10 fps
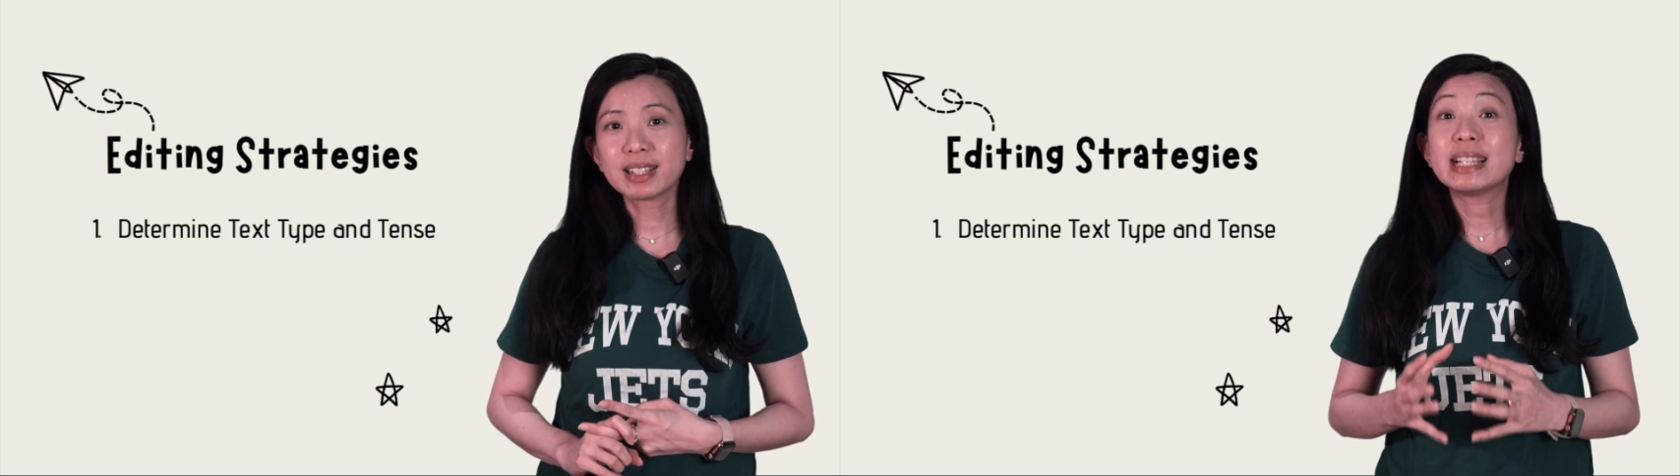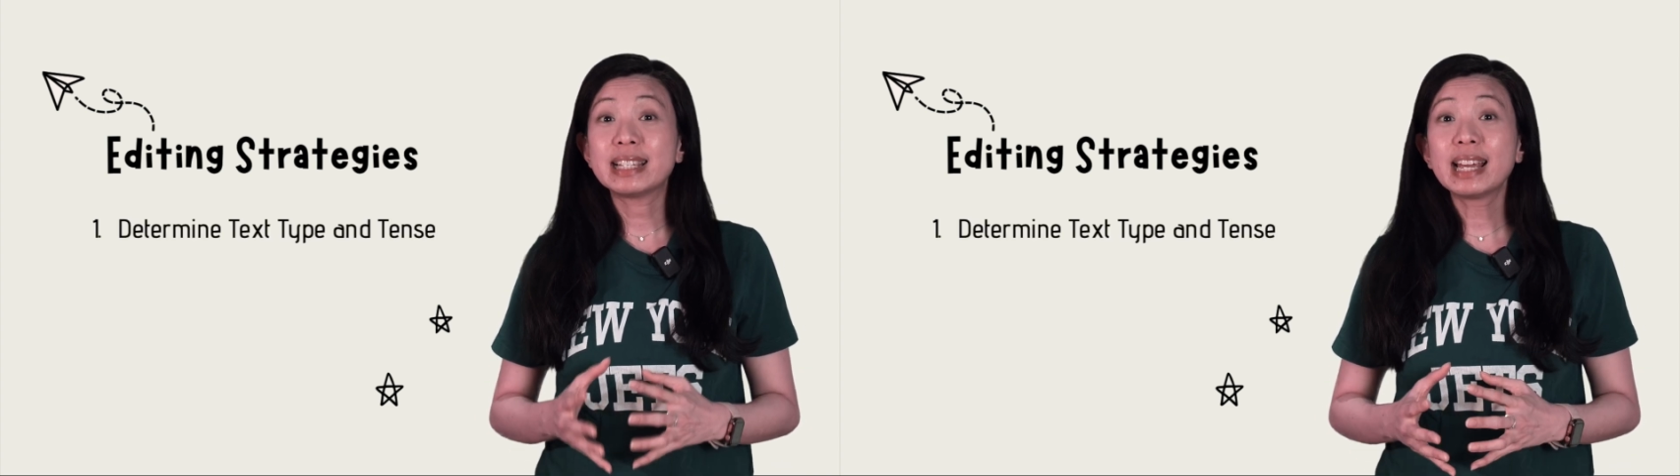
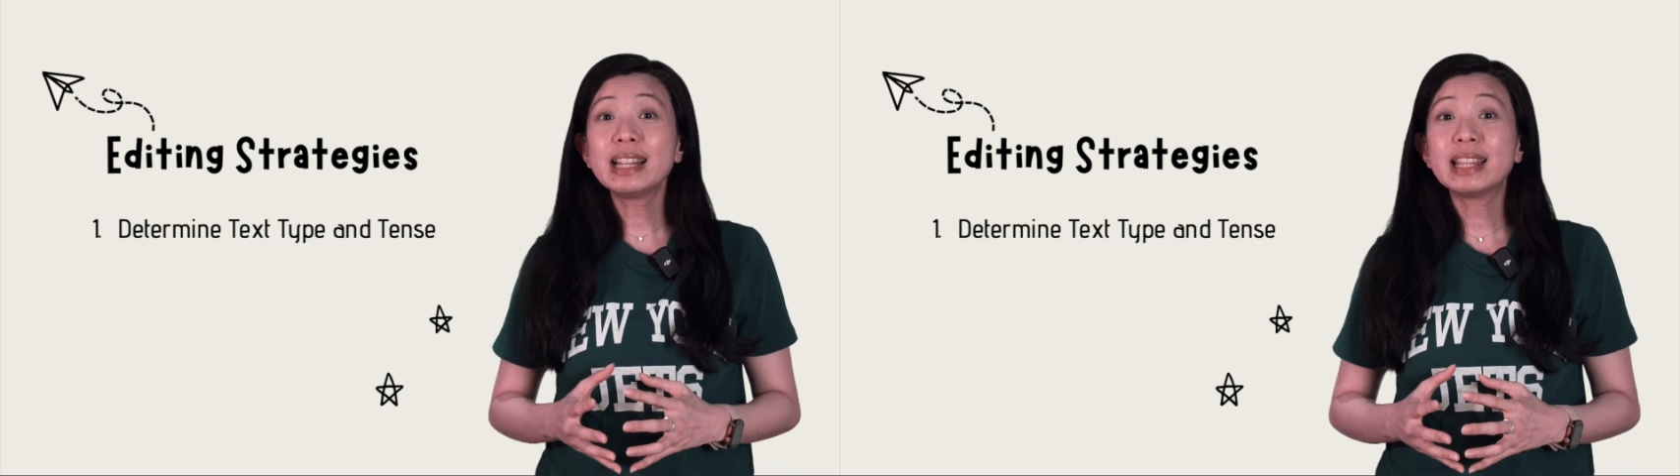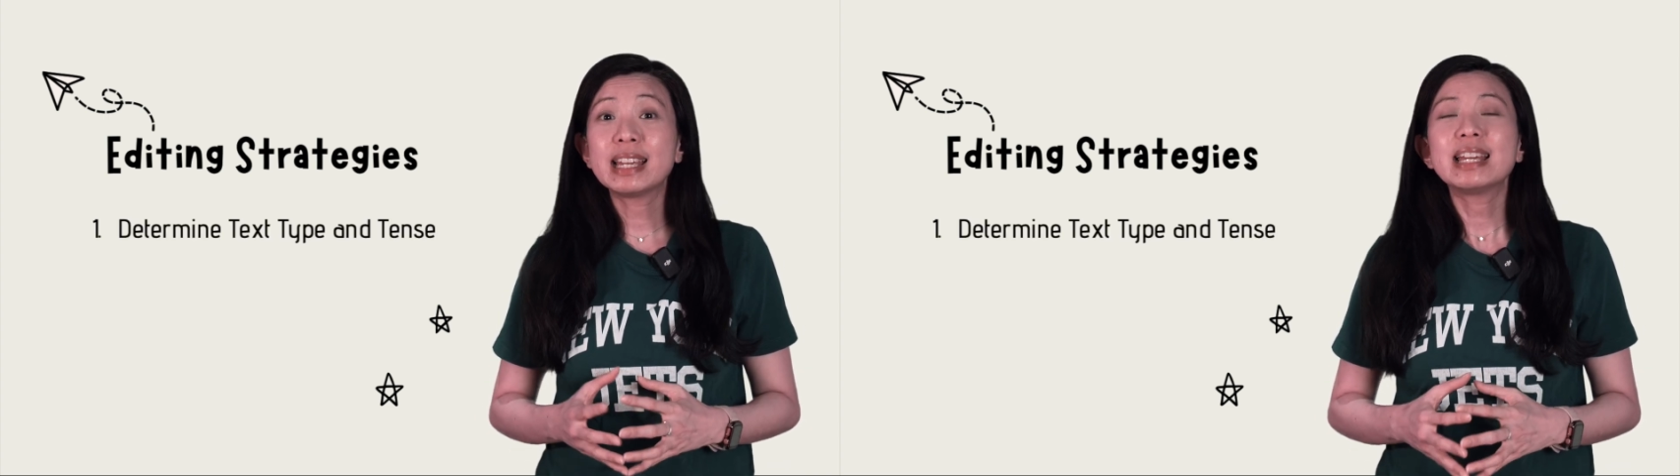The
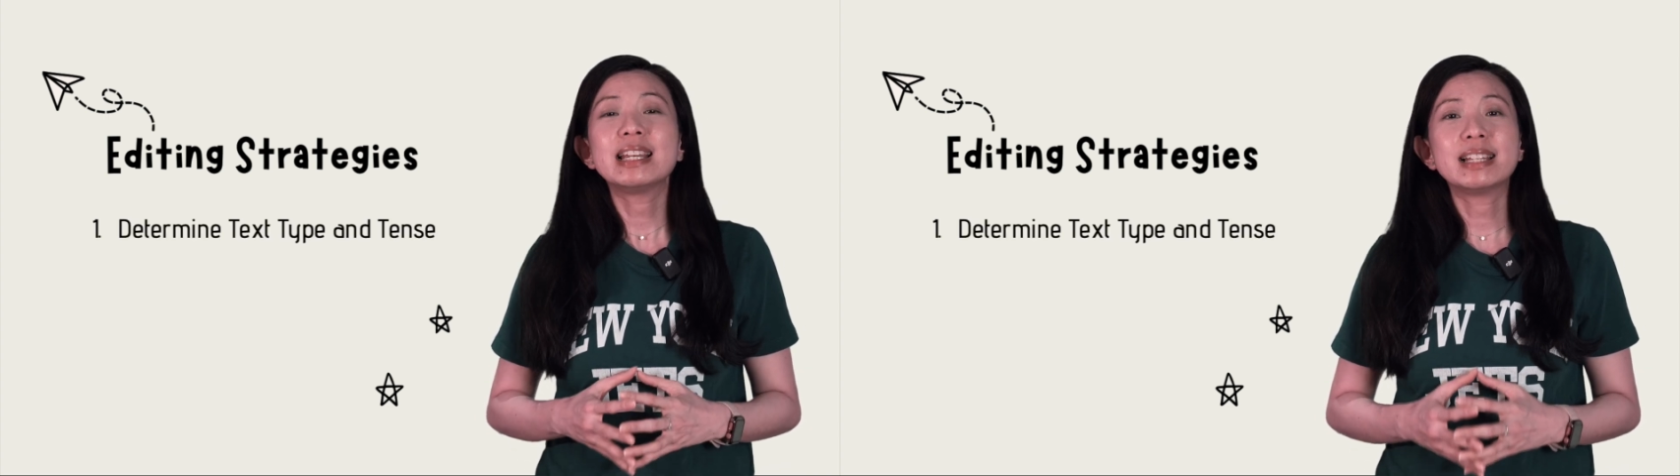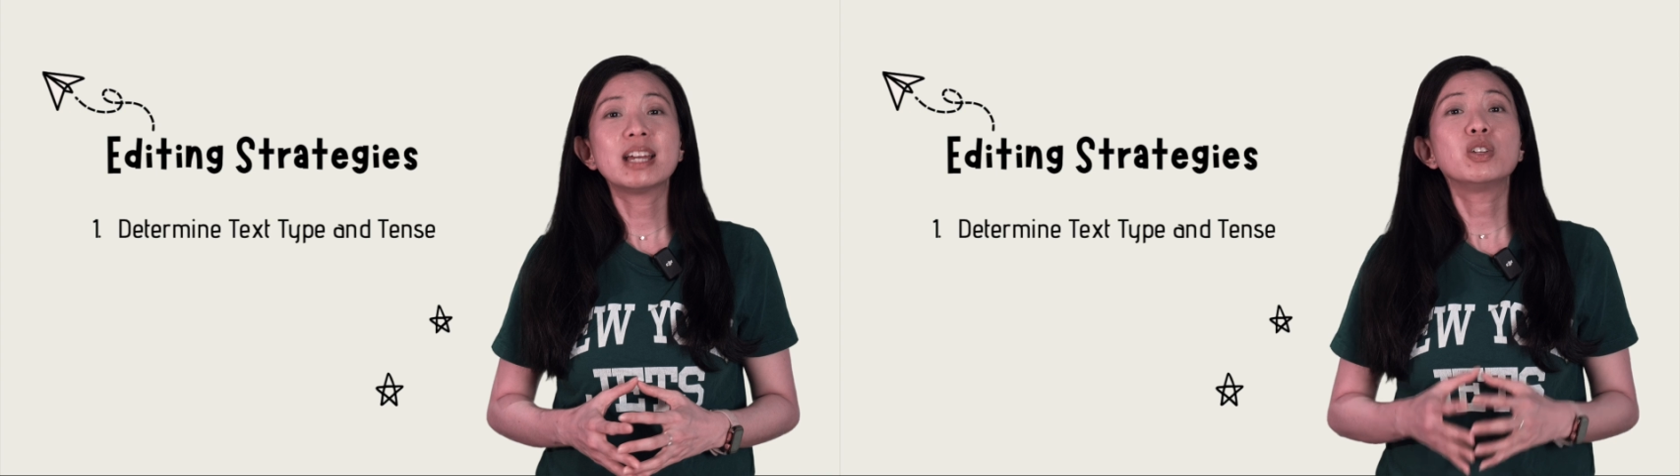second thing
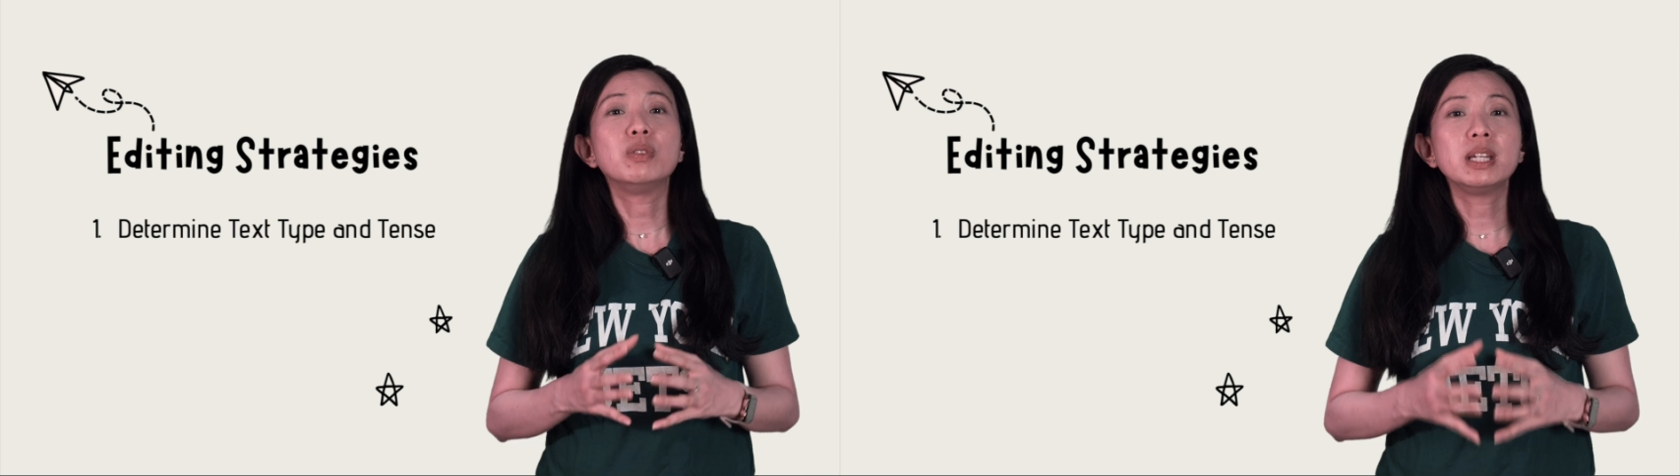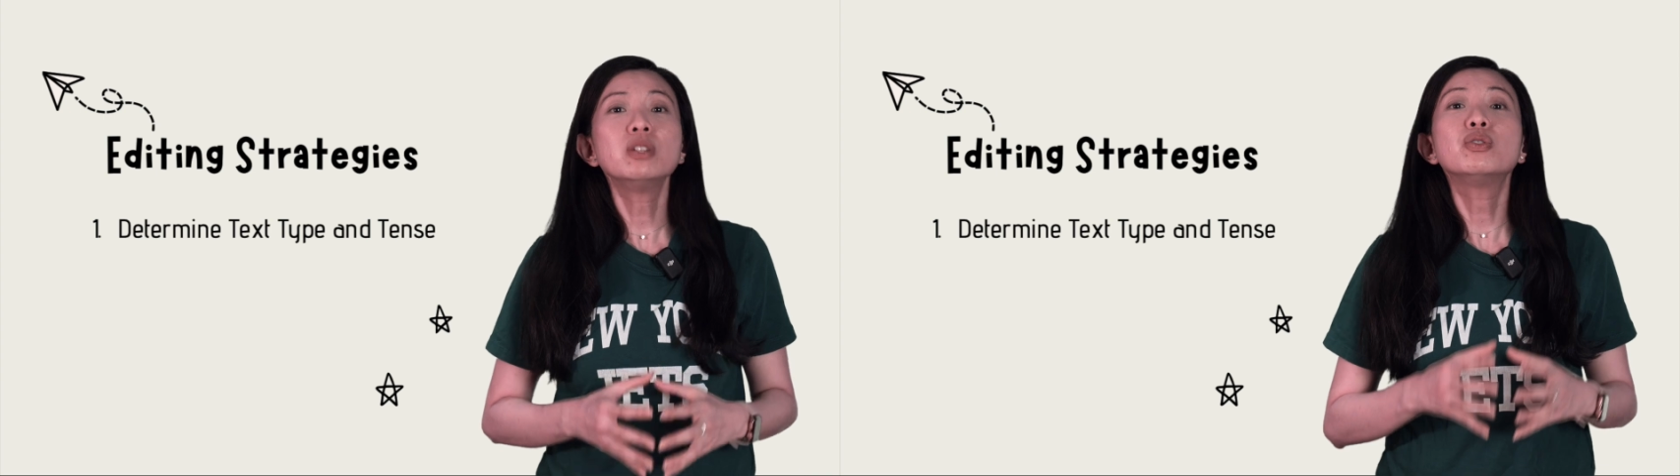is that you
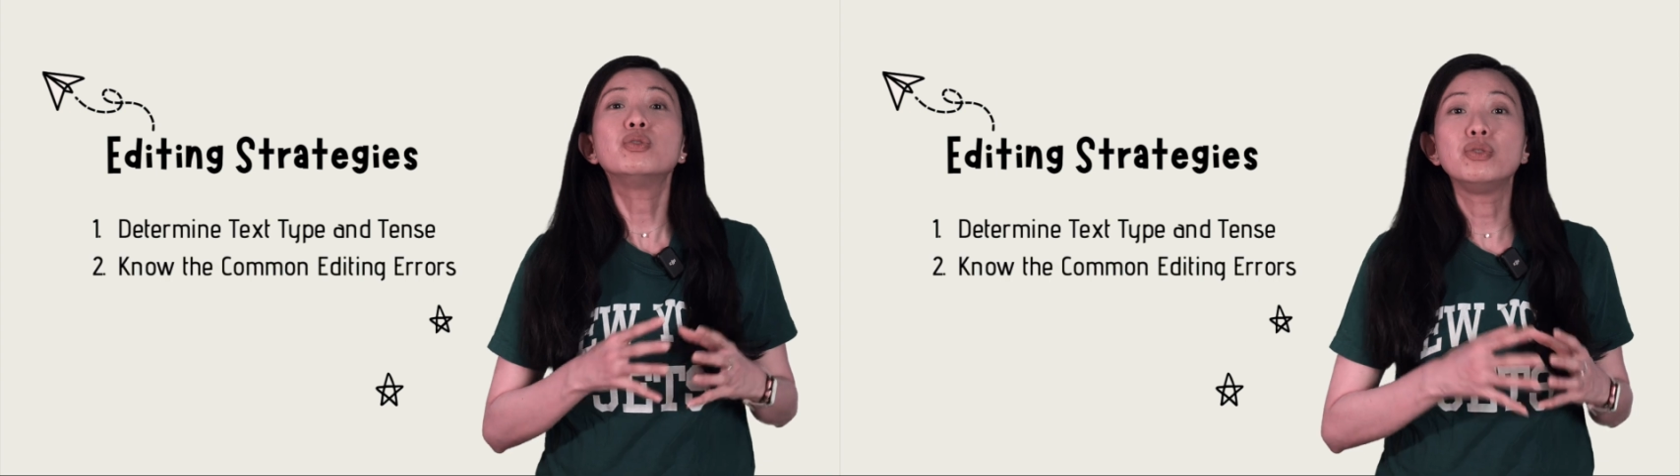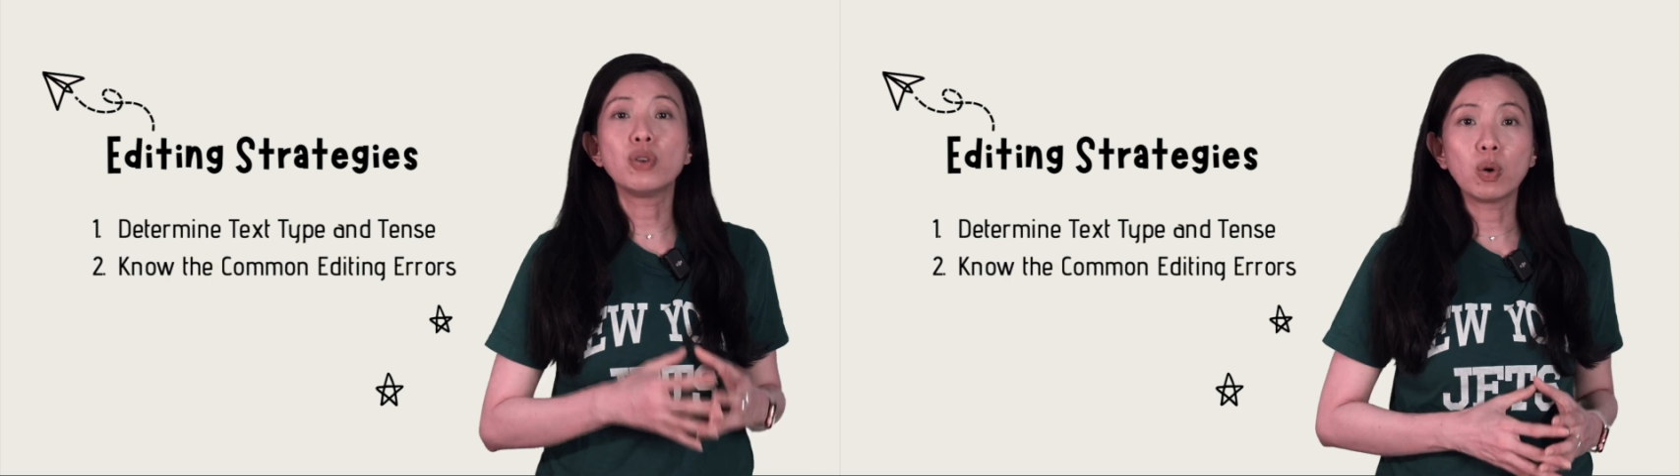need to
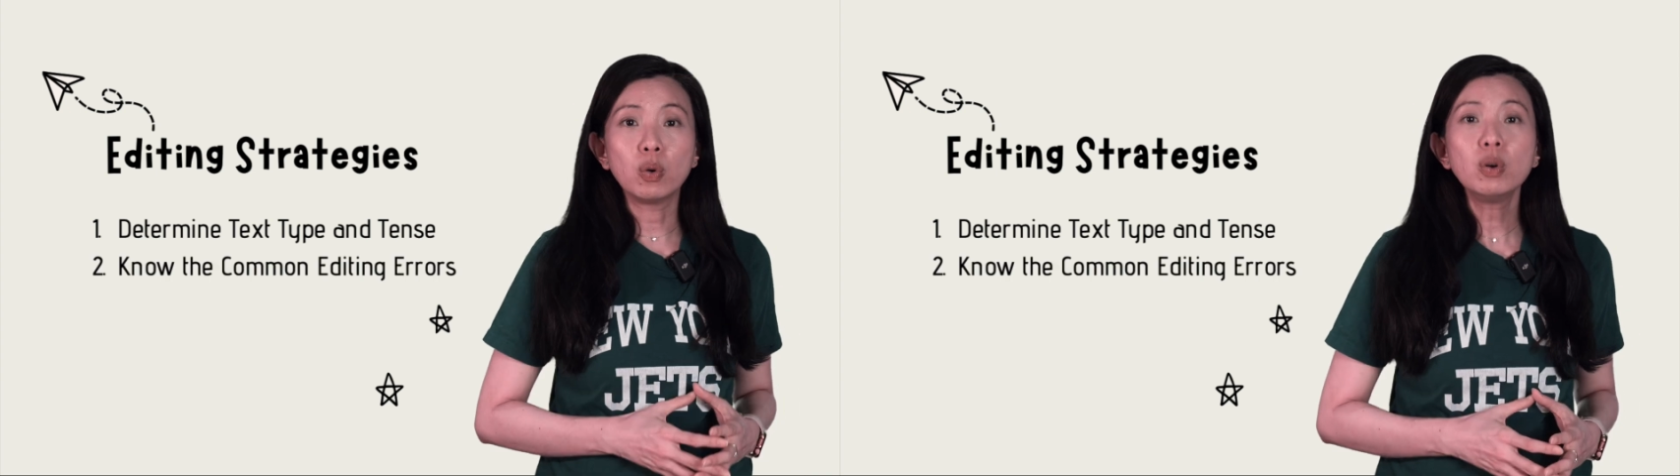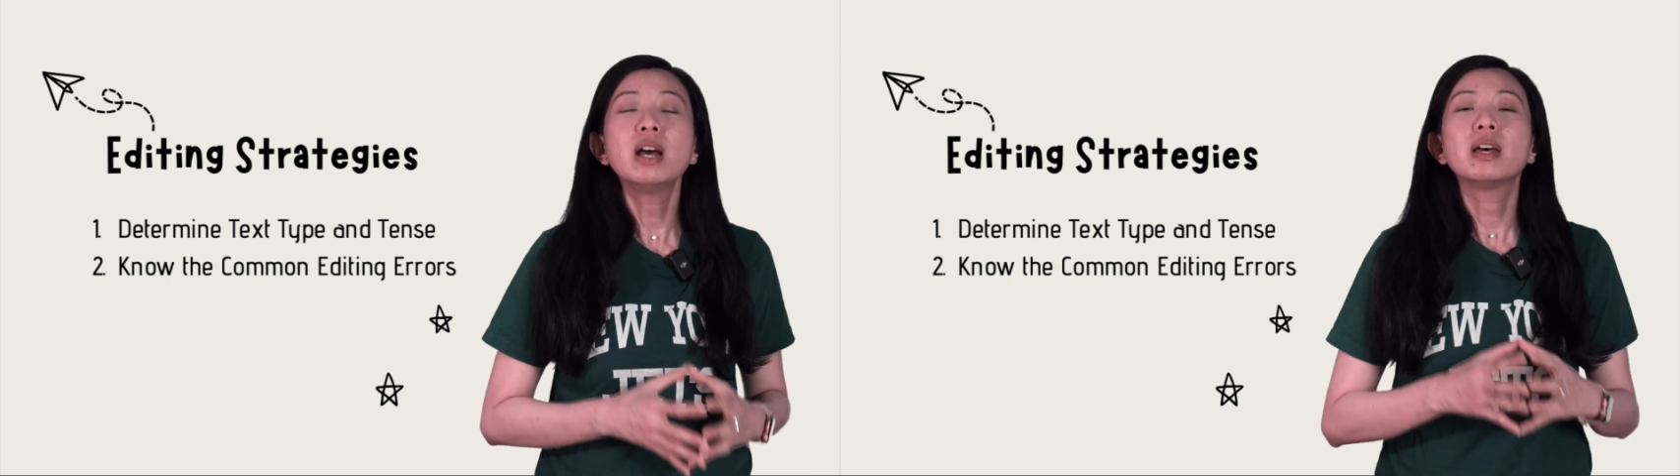
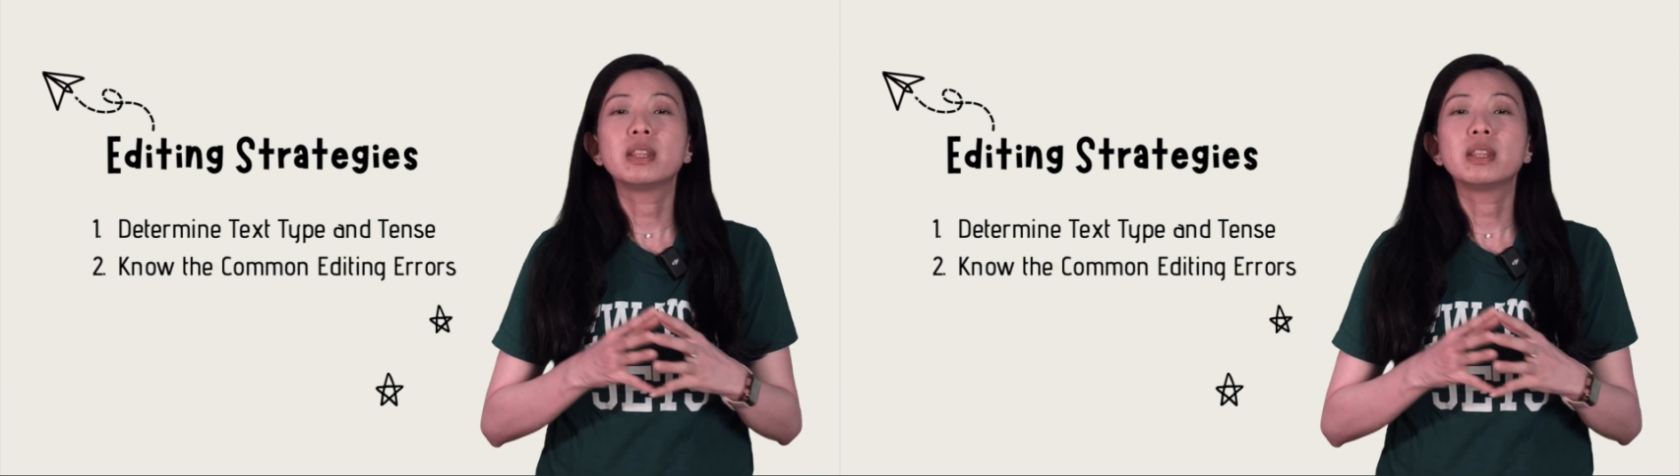know